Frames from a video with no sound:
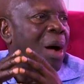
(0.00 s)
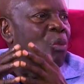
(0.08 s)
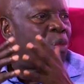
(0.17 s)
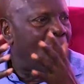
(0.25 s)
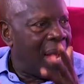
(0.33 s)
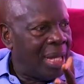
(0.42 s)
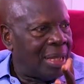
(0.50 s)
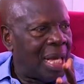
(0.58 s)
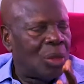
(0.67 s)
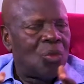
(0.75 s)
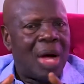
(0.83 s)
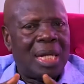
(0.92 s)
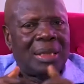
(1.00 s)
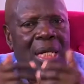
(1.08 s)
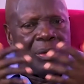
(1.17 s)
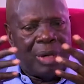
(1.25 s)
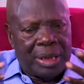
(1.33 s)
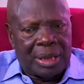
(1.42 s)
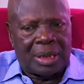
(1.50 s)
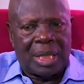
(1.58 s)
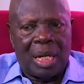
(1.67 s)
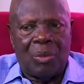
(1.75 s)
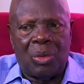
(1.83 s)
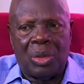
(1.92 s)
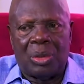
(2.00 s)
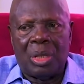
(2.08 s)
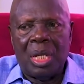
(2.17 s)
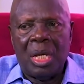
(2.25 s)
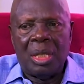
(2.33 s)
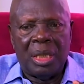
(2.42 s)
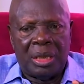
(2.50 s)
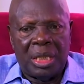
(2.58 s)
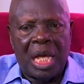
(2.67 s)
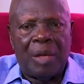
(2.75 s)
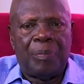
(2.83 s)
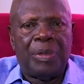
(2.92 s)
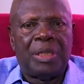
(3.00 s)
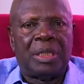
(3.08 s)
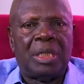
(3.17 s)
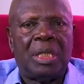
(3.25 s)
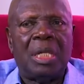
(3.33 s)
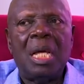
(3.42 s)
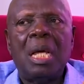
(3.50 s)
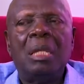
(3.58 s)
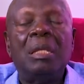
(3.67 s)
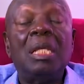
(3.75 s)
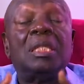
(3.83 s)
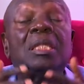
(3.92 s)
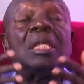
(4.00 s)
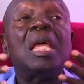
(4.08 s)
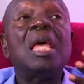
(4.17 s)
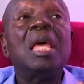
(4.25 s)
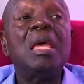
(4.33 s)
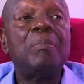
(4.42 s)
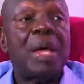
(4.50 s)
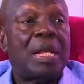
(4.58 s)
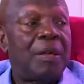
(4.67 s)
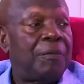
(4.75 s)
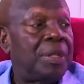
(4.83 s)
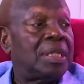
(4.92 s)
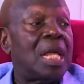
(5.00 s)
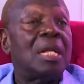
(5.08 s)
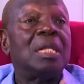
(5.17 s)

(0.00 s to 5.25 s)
aware that once they register with the GIPC, the same benefits and